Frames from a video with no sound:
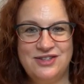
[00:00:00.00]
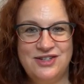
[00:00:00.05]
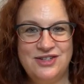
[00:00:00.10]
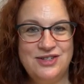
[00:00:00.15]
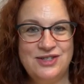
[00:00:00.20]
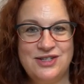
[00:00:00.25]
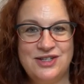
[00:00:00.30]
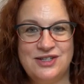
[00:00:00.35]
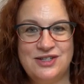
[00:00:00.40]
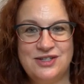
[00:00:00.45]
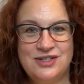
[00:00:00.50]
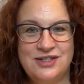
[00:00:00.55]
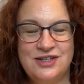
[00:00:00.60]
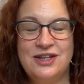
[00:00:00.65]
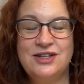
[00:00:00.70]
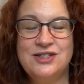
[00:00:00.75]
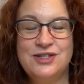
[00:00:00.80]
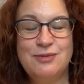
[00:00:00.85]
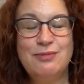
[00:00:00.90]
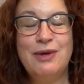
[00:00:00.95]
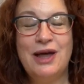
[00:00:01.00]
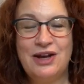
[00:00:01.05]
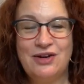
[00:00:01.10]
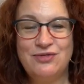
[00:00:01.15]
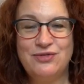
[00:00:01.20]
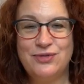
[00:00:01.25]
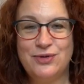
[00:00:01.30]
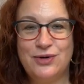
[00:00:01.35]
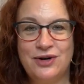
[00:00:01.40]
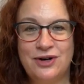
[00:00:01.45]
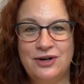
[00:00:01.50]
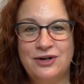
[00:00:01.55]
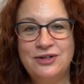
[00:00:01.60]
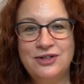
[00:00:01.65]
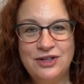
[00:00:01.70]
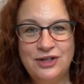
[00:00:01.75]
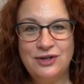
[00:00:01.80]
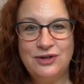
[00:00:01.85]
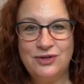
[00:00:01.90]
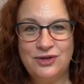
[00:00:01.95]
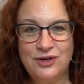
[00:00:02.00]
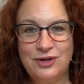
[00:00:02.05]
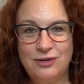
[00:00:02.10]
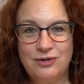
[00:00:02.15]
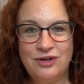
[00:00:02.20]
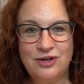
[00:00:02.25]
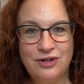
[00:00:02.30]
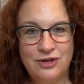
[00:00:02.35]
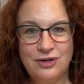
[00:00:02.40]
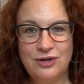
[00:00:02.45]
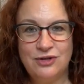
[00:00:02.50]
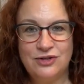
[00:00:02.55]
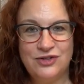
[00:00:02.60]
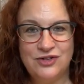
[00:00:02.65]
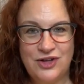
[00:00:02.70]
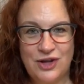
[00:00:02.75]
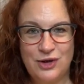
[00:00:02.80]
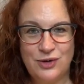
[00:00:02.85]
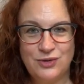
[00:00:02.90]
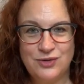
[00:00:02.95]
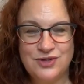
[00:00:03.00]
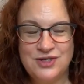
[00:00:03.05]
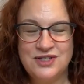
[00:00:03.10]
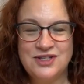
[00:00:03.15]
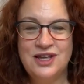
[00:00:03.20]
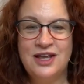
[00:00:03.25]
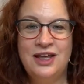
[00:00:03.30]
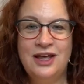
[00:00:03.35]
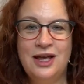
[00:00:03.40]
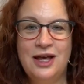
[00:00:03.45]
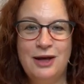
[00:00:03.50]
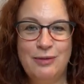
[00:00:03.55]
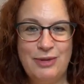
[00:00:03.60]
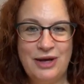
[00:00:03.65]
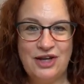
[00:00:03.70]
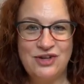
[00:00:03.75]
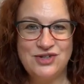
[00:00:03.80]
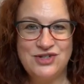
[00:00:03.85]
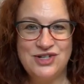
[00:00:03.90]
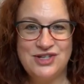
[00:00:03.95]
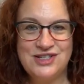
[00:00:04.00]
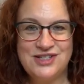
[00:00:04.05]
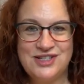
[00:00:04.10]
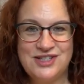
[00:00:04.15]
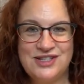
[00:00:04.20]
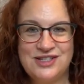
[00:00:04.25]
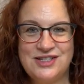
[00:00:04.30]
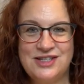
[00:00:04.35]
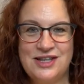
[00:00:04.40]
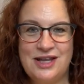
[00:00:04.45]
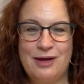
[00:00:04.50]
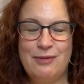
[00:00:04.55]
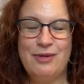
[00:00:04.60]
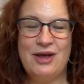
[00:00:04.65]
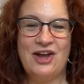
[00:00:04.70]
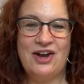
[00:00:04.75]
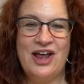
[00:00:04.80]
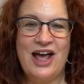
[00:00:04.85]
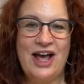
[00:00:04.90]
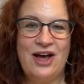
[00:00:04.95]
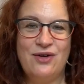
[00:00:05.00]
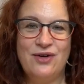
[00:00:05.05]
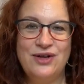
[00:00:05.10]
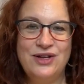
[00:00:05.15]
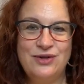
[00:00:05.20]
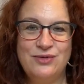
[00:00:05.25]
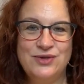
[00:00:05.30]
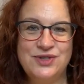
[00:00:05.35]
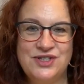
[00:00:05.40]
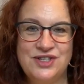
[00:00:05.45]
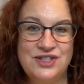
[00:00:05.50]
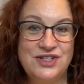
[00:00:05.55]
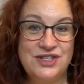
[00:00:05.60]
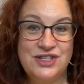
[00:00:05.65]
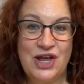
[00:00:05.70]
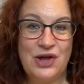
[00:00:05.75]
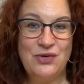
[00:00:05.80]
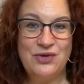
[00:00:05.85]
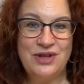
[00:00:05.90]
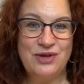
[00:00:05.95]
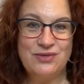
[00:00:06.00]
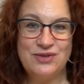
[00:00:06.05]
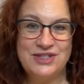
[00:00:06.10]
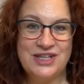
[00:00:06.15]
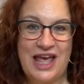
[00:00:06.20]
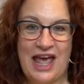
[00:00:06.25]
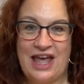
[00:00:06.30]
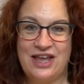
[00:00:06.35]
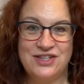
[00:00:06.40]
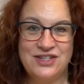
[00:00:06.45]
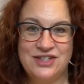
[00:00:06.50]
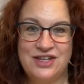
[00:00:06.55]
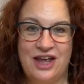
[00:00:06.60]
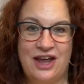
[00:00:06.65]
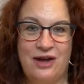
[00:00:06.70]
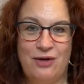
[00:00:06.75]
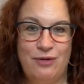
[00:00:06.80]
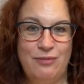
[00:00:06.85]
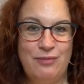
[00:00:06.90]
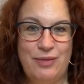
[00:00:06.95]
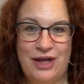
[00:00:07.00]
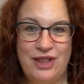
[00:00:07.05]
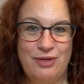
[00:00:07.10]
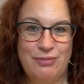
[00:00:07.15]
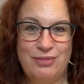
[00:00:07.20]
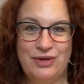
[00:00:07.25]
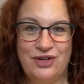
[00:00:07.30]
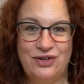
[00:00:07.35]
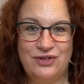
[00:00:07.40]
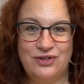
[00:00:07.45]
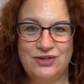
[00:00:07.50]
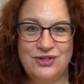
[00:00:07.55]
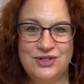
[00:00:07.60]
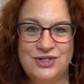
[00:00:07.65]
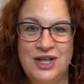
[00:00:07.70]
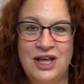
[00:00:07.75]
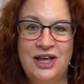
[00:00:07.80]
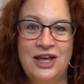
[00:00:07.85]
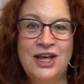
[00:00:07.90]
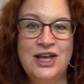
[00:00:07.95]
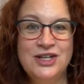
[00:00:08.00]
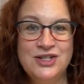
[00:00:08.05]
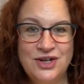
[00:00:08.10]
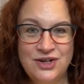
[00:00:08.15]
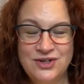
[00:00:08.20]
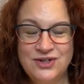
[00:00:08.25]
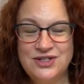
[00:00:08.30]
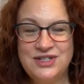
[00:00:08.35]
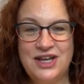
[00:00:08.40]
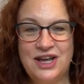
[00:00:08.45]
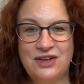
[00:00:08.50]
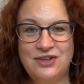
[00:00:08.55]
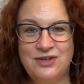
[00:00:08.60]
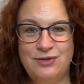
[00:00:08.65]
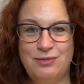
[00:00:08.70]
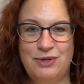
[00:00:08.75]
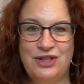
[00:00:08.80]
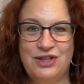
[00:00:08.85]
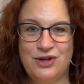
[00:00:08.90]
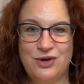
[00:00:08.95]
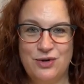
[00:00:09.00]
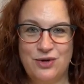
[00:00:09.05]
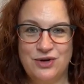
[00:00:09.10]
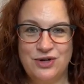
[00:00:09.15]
Jesus, it's a metaphor using stones about Jesus, about how it was a stone that was cast out by the builders, turns out to be the